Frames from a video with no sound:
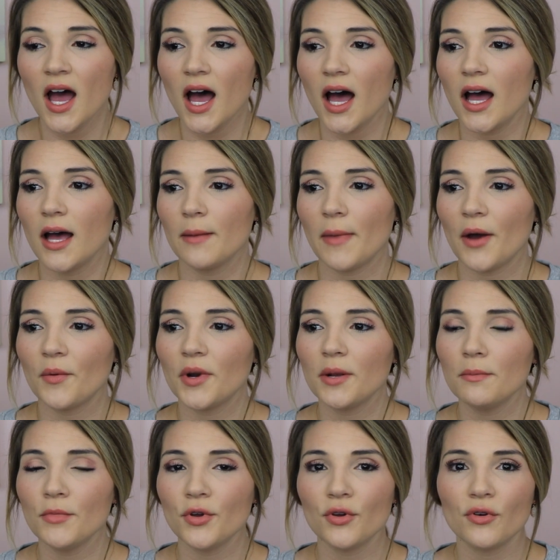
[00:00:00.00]
Um, I want
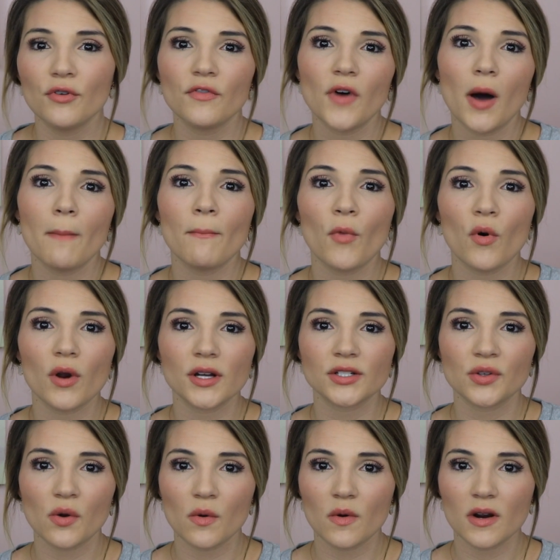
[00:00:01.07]
to move more
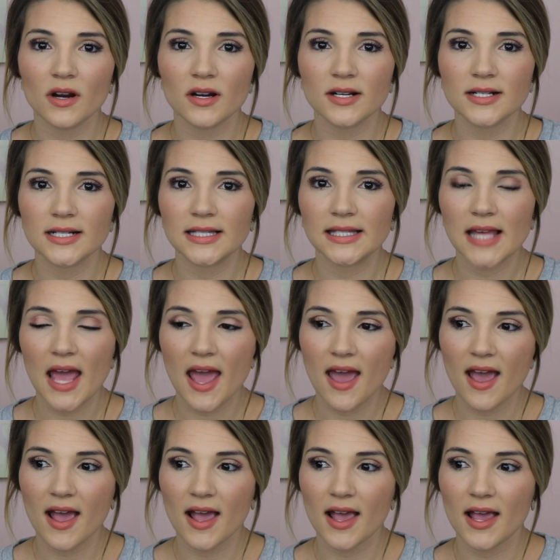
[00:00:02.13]
towards
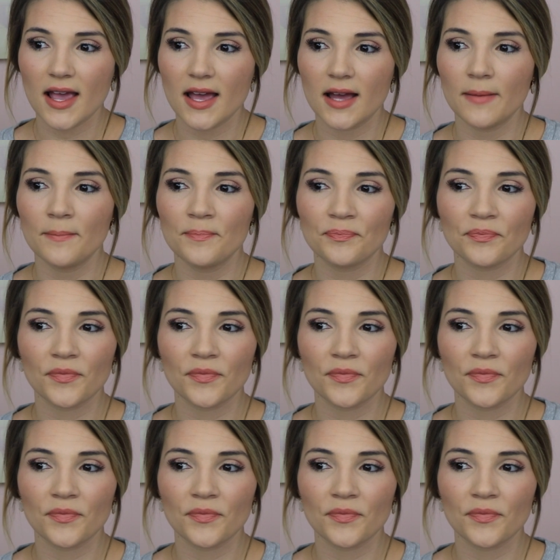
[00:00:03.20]
a